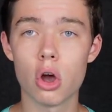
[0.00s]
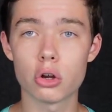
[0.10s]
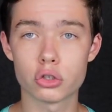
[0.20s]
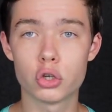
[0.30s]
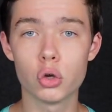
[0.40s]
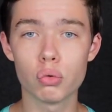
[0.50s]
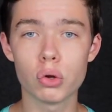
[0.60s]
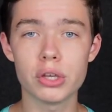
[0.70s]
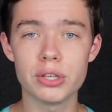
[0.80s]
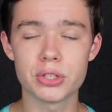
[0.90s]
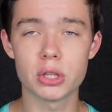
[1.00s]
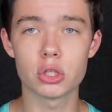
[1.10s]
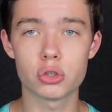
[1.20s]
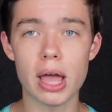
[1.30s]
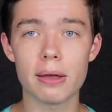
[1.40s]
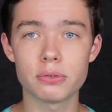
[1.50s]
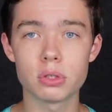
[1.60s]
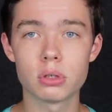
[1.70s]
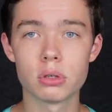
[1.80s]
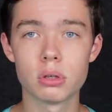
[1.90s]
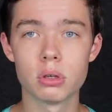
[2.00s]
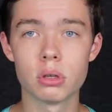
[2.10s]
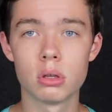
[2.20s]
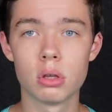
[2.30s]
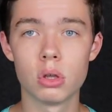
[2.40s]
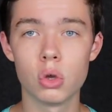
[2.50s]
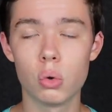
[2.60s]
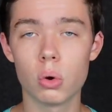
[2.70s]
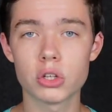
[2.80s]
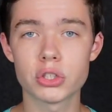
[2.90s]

are two rookies in the draft who are